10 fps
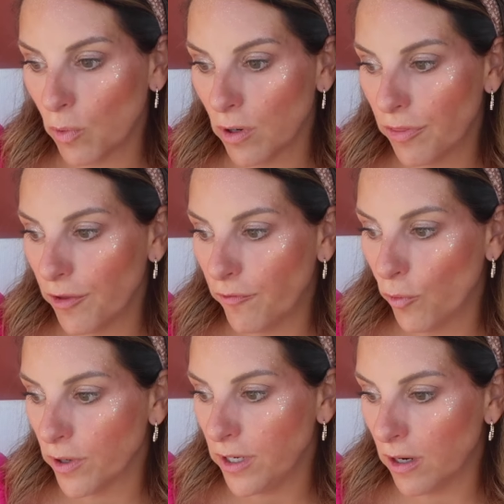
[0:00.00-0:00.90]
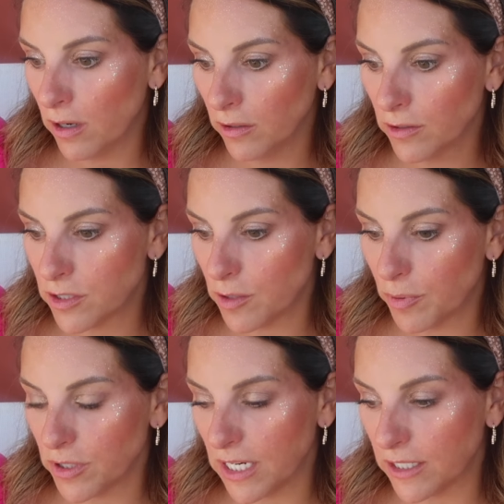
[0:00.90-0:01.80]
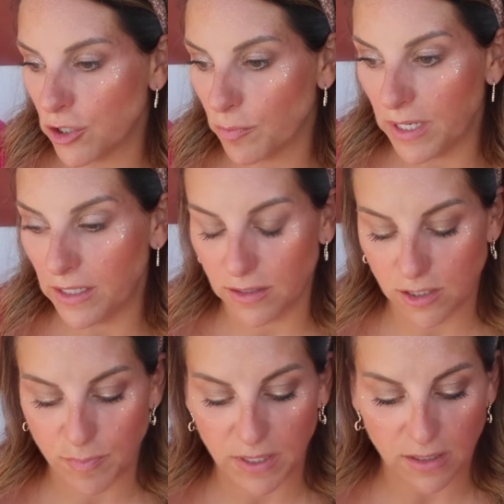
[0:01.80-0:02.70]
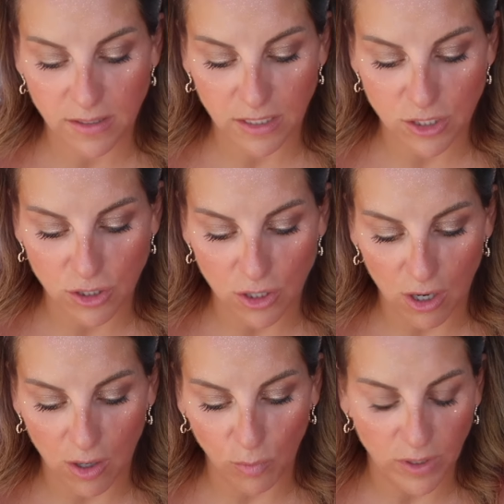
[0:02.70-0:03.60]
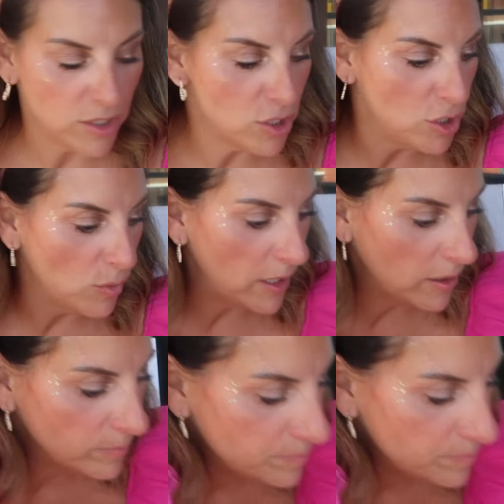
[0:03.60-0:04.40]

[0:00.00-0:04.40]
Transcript: worth the $40 to protect your pins because that's not what it's doing.